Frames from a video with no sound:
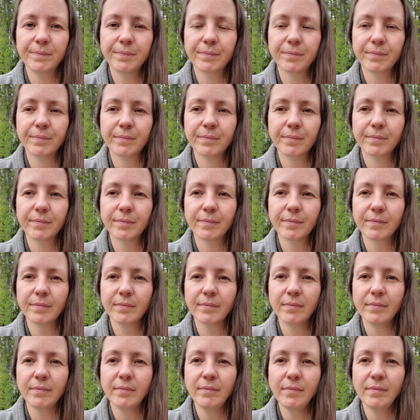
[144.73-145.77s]

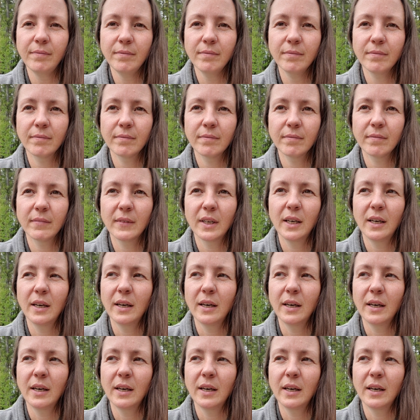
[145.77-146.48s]
(no one is talking)